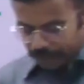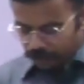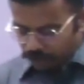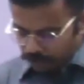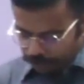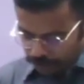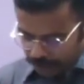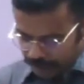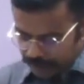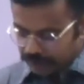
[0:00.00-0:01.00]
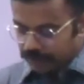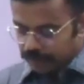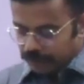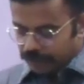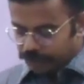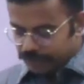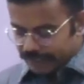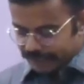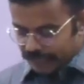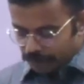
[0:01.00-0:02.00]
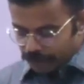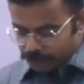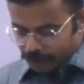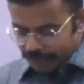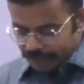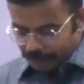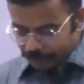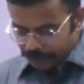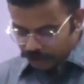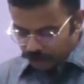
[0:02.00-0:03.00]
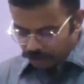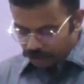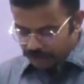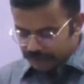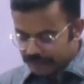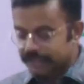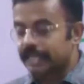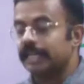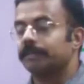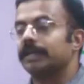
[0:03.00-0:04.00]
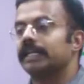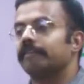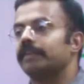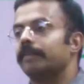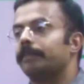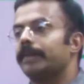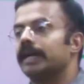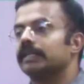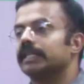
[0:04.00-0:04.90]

Panel on Forest, it was established by Commission on Sustainable Development.